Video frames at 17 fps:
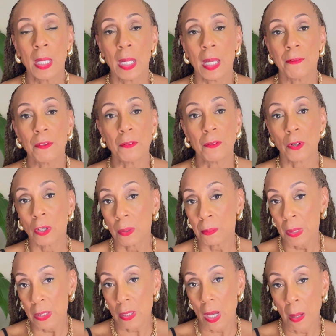If you've heard
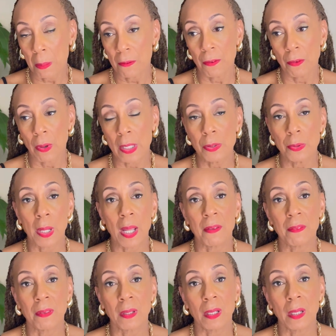me talk before, I do
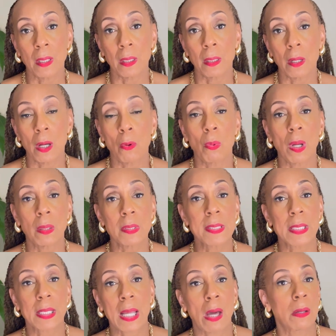have a
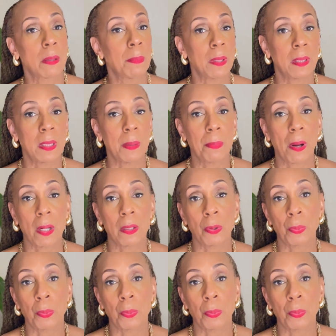wellness accountability partner.